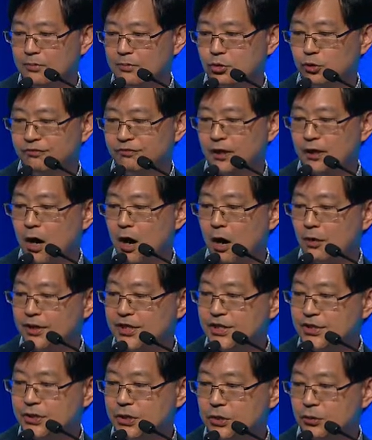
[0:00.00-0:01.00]
So we've done
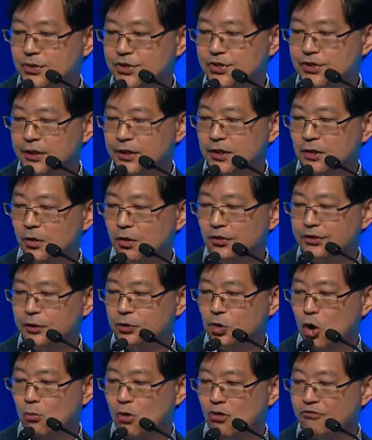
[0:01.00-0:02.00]
RNA sequencing on the
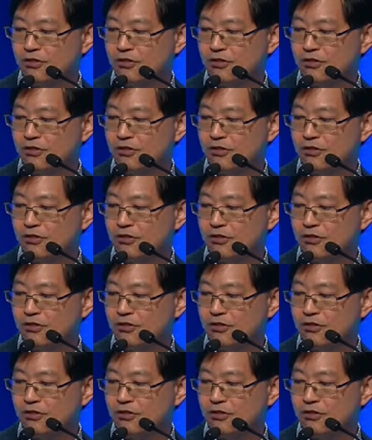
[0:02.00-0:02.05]
normal